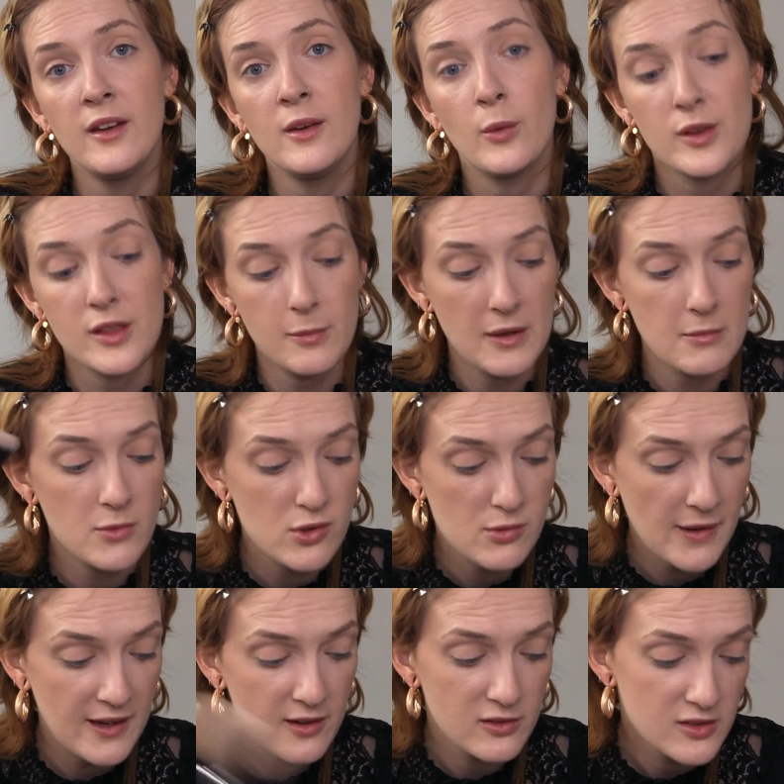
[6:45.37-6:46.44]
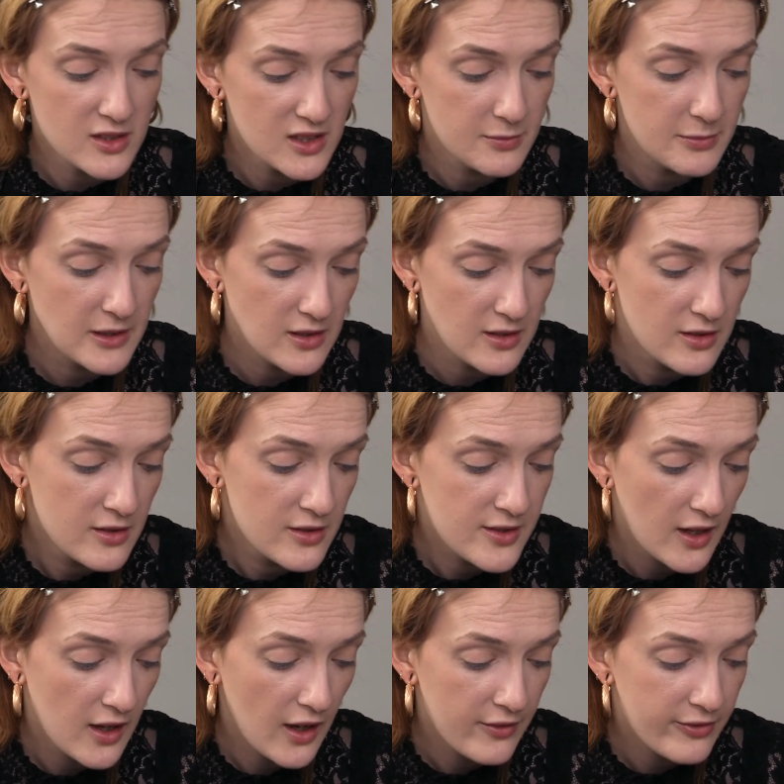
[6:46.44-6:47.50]
with a bit more powder because
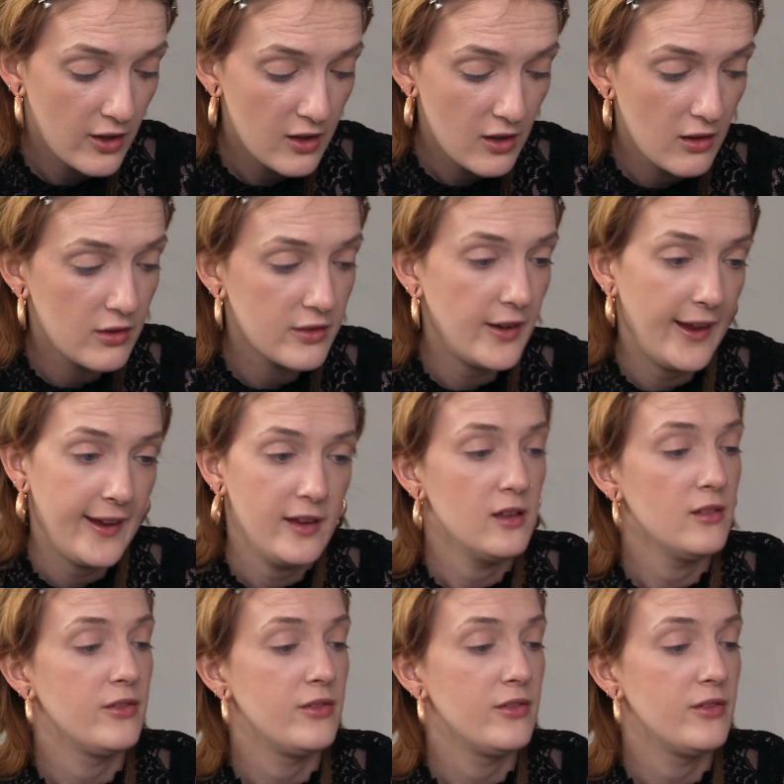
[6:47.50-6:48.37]
I've got a long day of